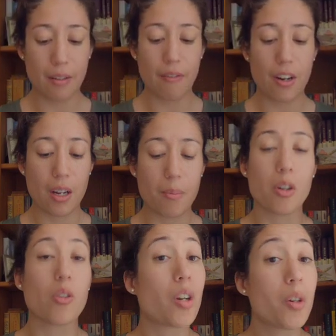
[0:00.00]
from
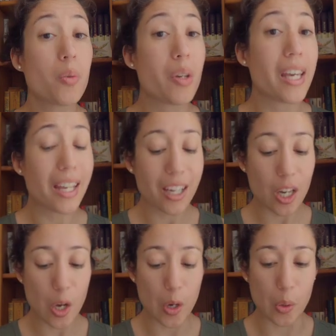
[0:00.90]
Grenouille
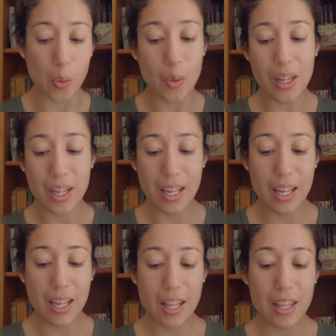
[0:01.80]
Co.
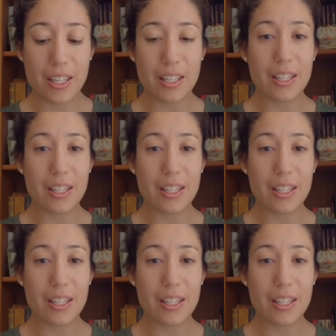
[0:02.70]
This